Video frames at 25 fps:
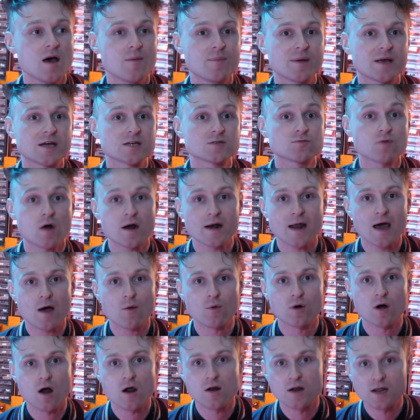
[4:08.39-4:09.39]
because right now
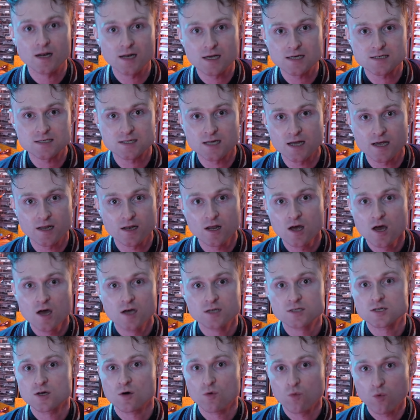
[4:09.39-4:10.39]
we're only listening
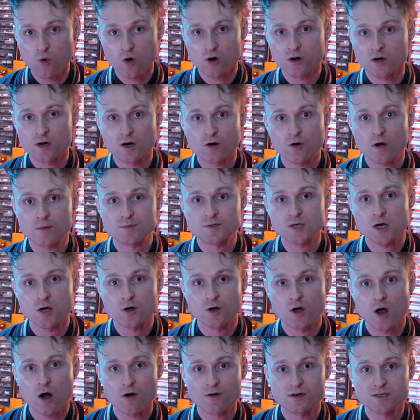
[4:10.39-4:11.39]
to one
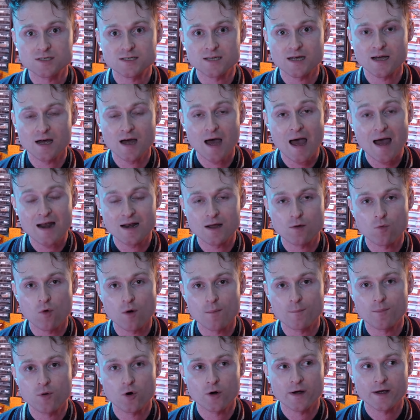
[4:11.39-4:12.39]
cryptocurrency at any
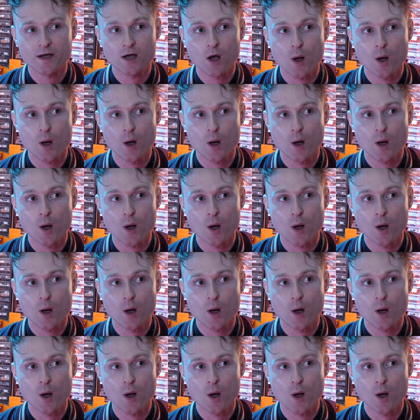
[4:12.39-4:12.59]
one point